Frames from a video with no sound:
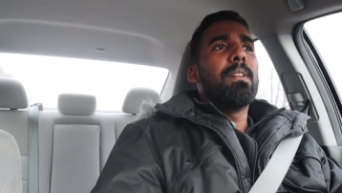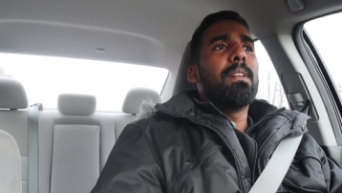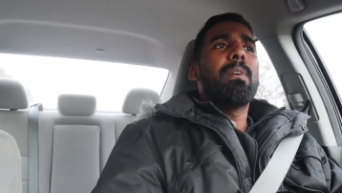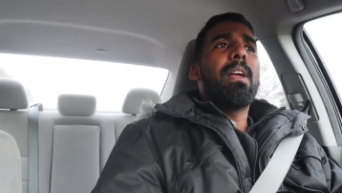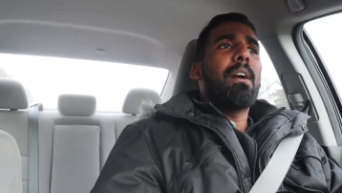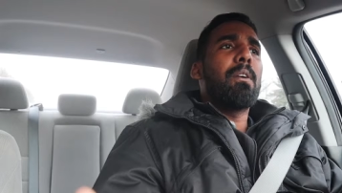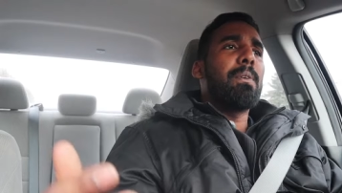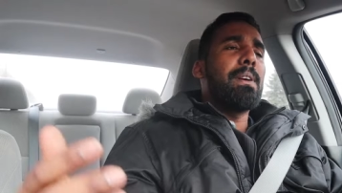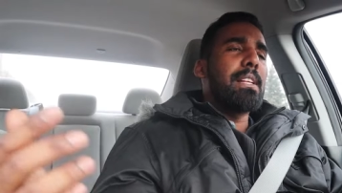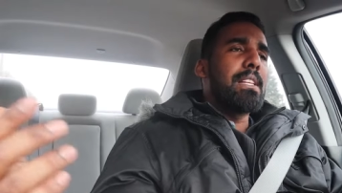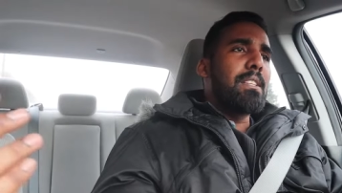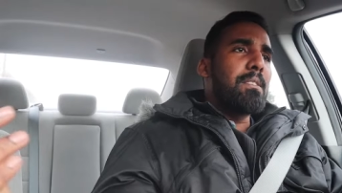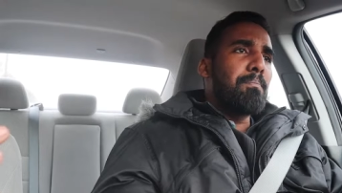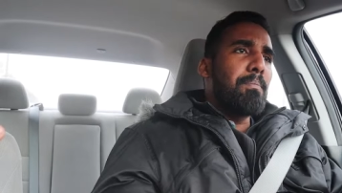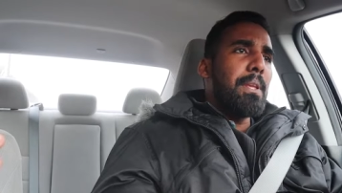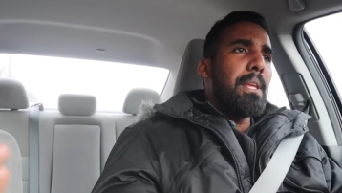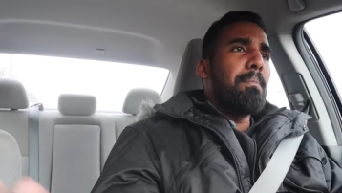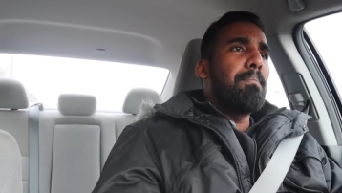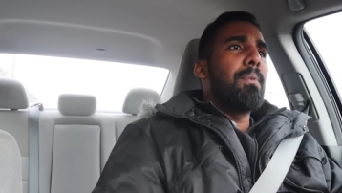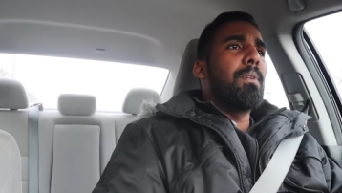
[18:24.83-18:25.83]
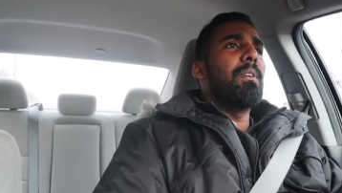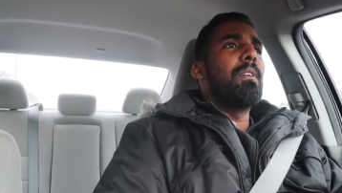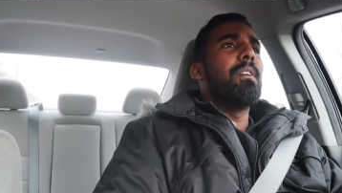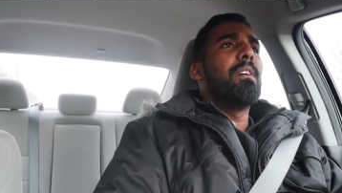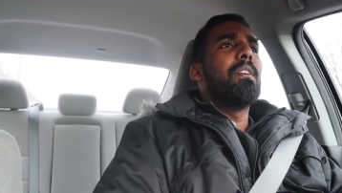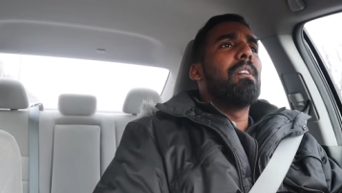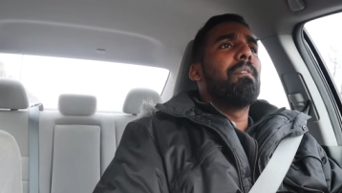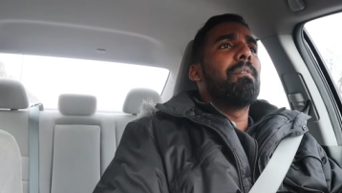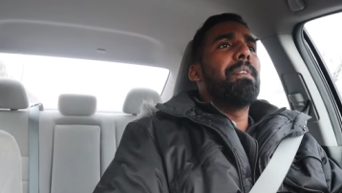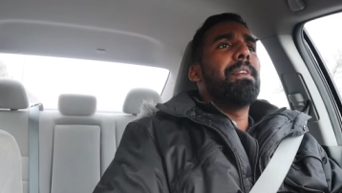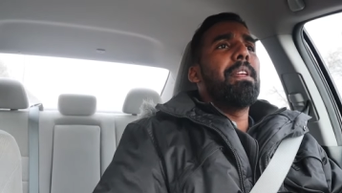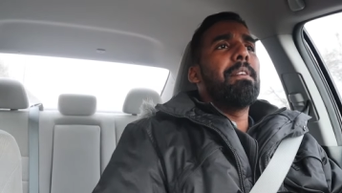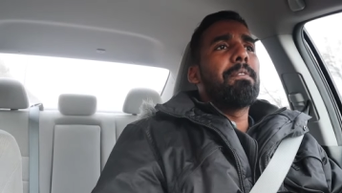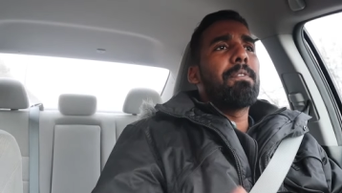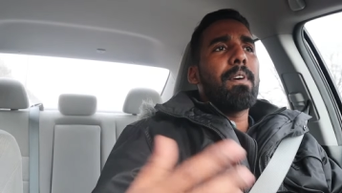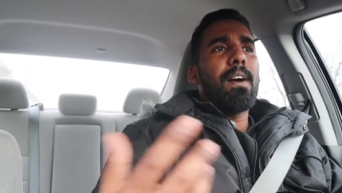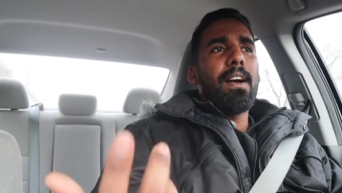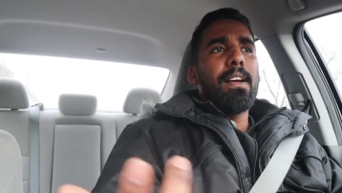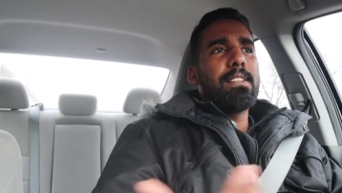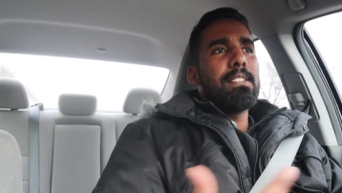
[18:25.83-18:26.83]
We arrest people for
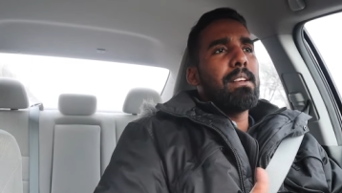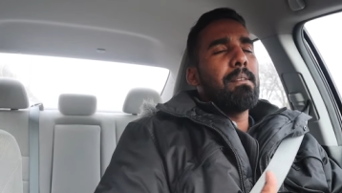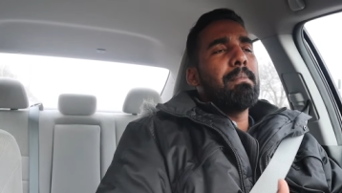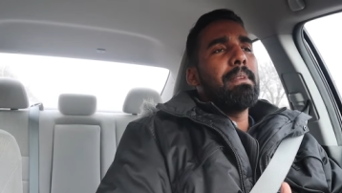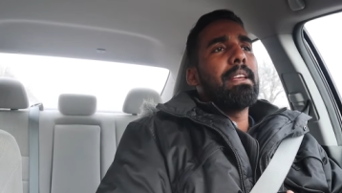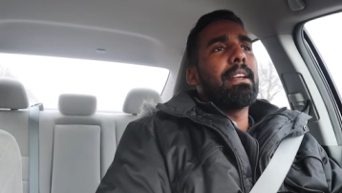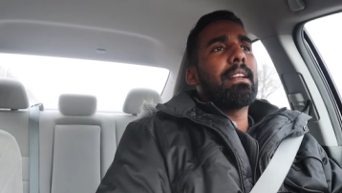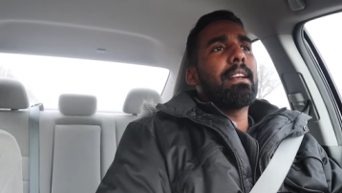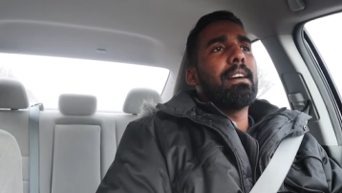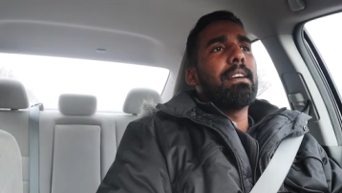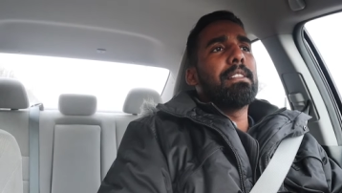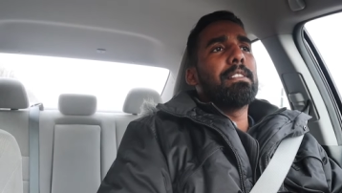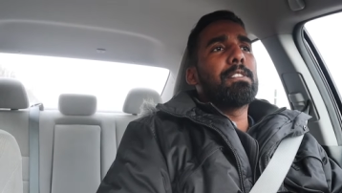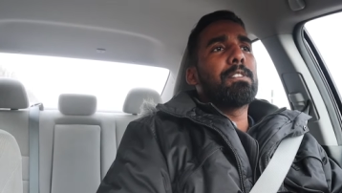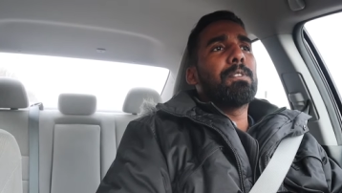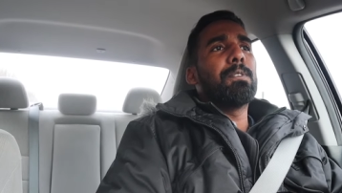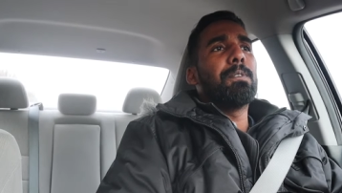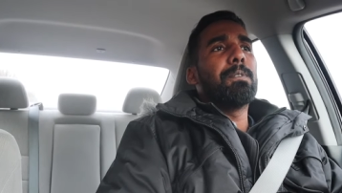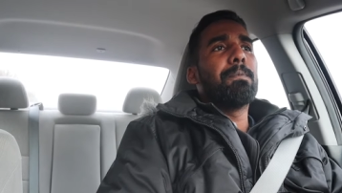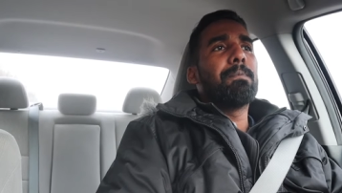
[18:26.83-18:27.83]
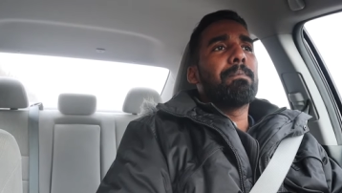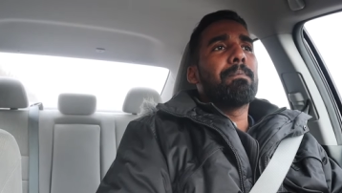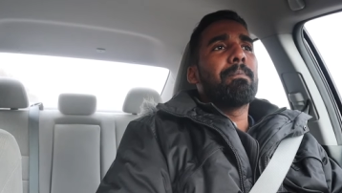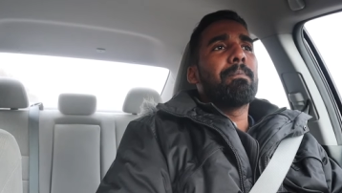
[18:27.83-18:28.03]
defraud Jamaicans too.